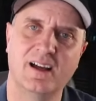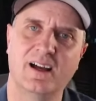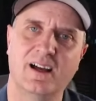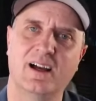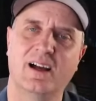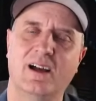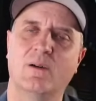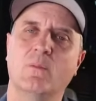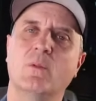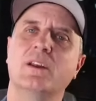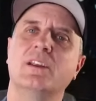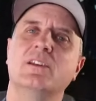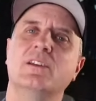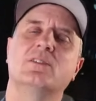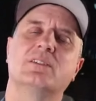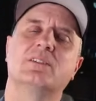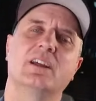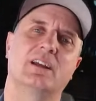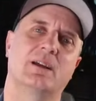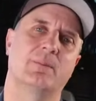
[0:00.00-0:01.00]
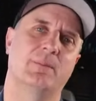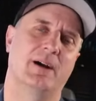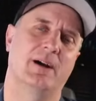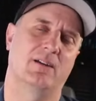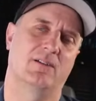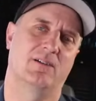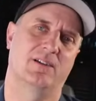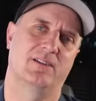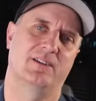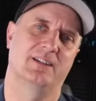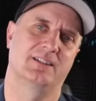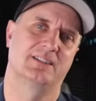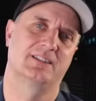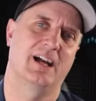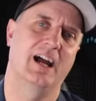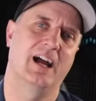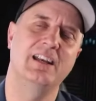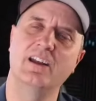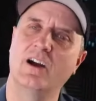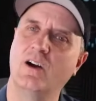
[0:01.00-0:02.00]
Uh, what do you think about all this?
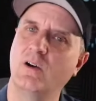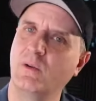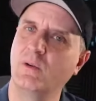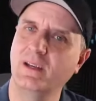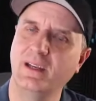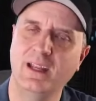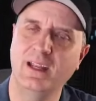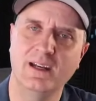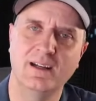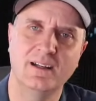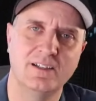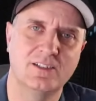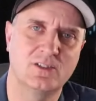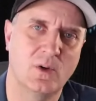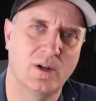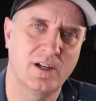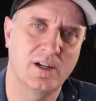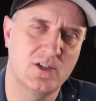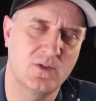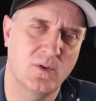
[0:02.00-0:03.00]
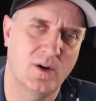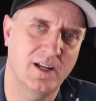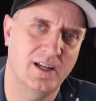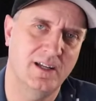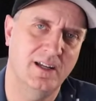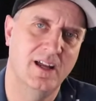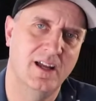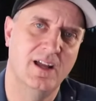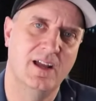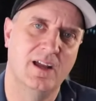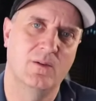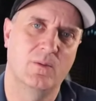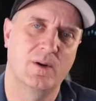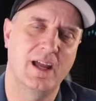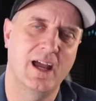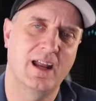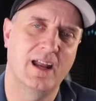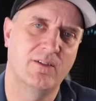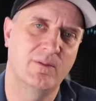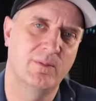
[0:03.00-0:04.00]
I know we needed it in 2020.
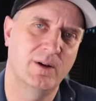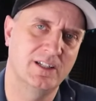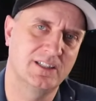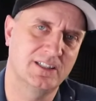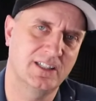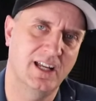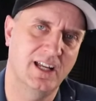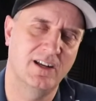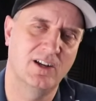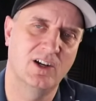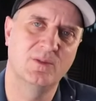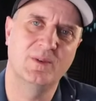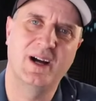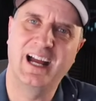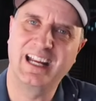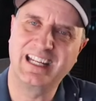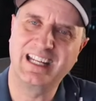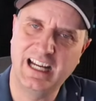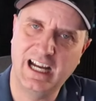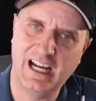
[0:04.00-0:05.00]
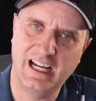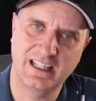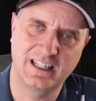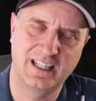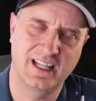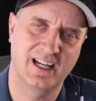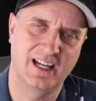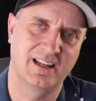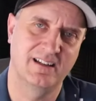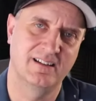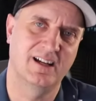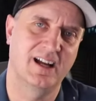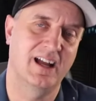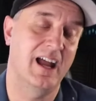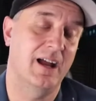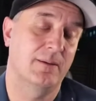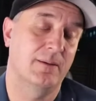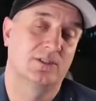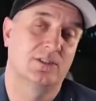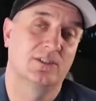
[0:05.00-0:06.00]
We had everybody stay at home. I got that. I
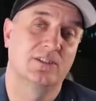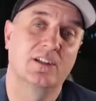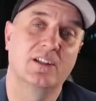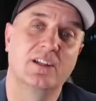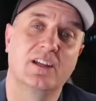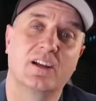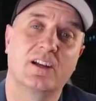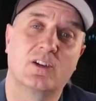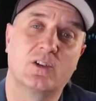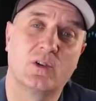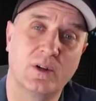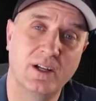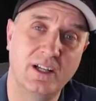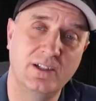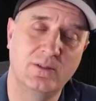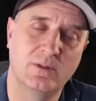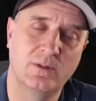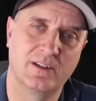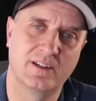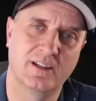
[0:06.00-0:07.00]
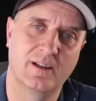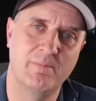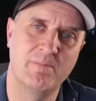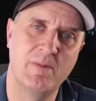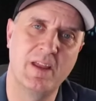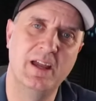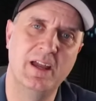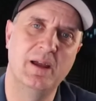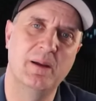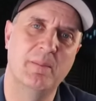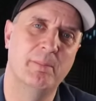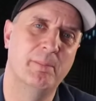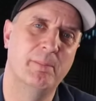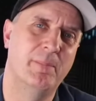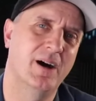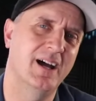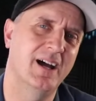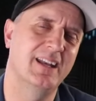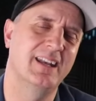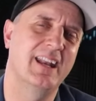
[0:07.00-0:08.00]
absolutely agreed with it.
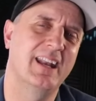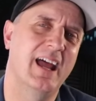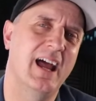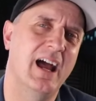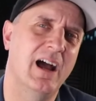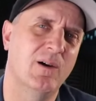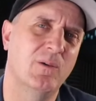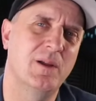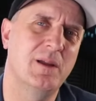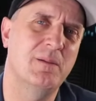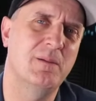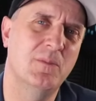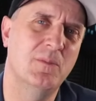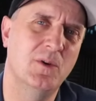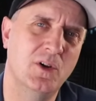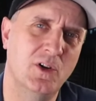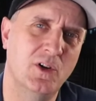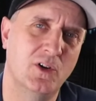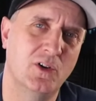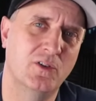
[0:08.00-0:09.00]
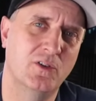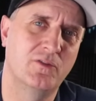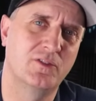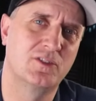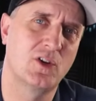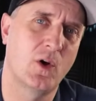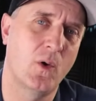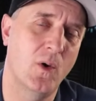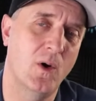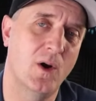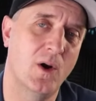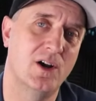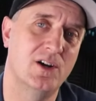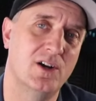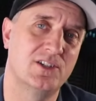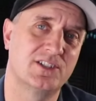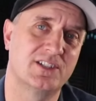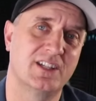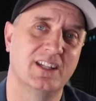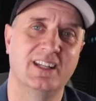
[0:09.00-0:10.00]
But now we move
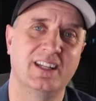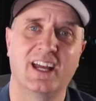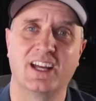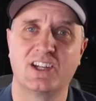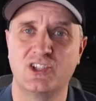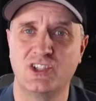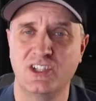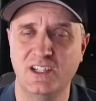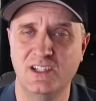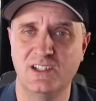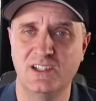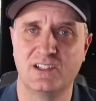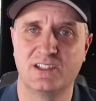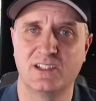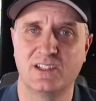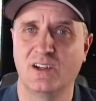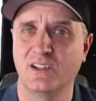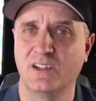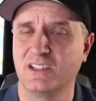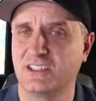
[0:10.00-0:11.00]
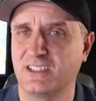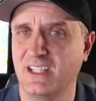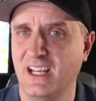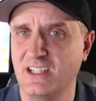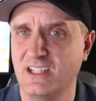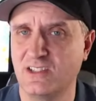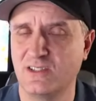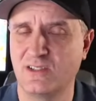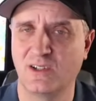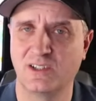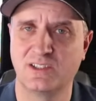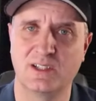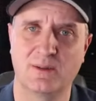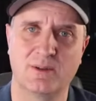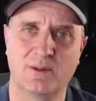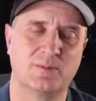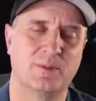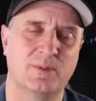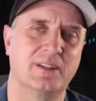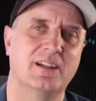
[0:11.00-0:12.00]
towards the next years, and all the states are doing
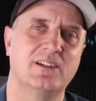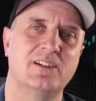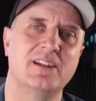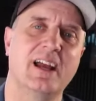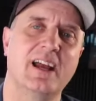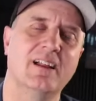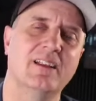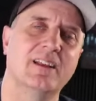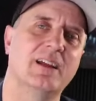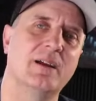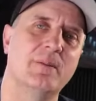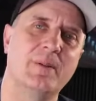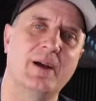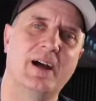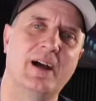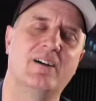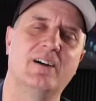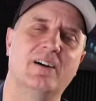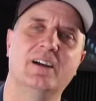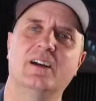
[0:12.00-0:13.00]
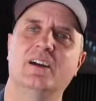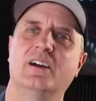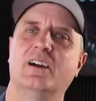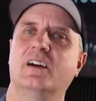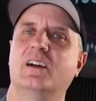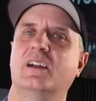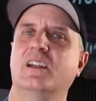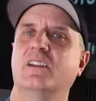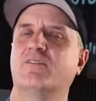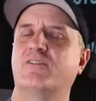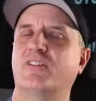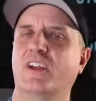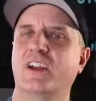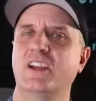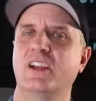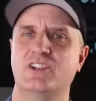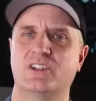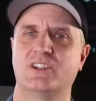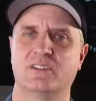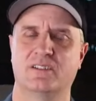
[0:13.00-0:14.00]
stimulus, but they're yelling about
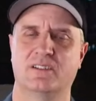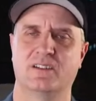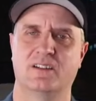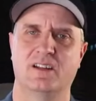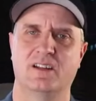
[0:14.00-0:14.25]
inflation.